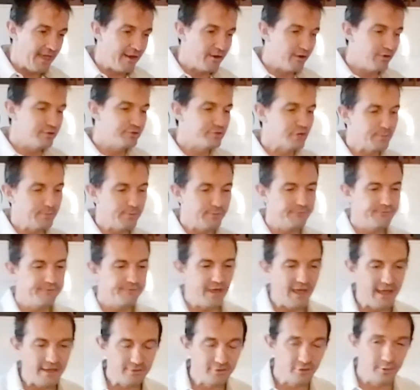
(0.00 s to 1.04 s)
And on top of
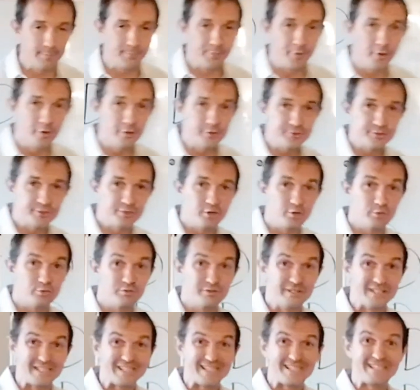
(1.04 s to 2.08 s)
that, the
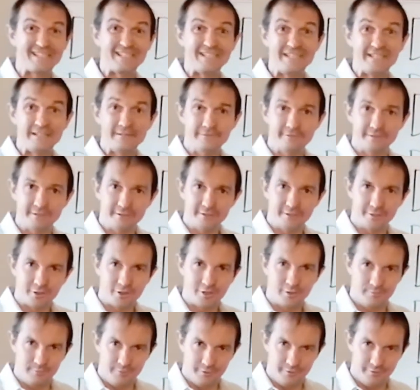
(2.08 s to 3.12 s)
person receiving the
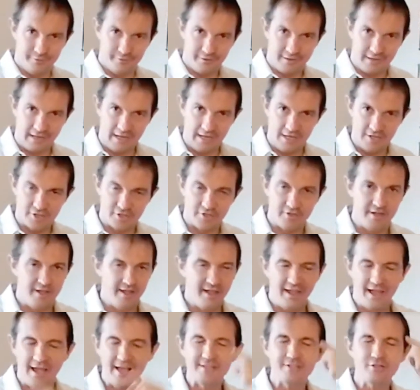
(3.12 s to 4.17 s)
communication
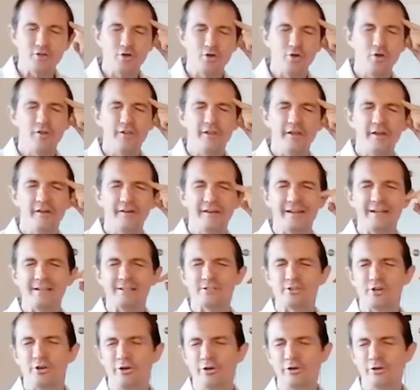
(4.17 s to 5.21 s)
has all their
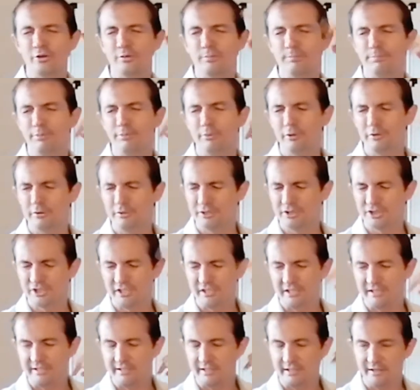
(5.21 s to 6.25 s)
internal
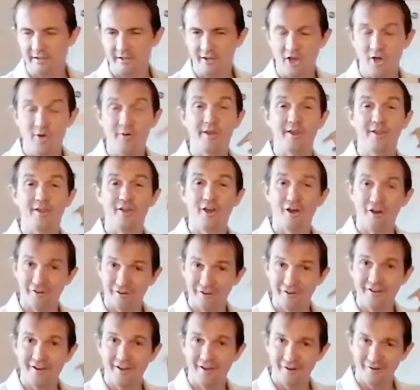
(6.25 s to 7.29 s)
bullshit going
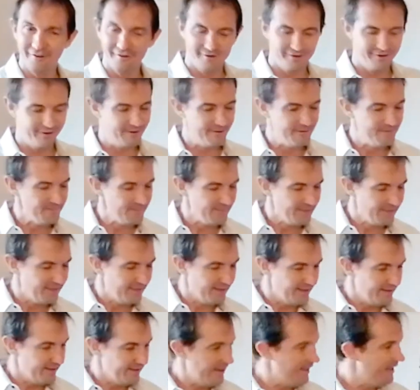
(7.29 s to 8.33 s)
on, you know.
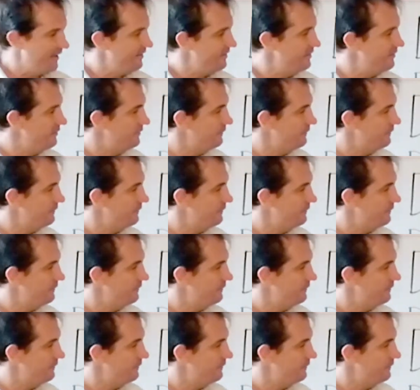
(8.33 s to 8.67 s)
Now,